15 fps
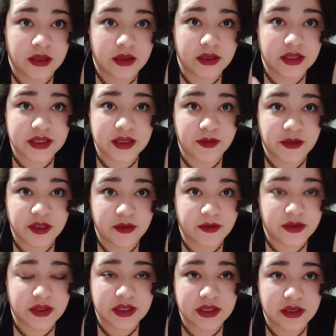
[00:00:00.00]
The
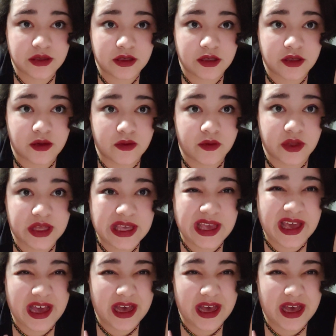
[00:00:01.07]
symptoms don't really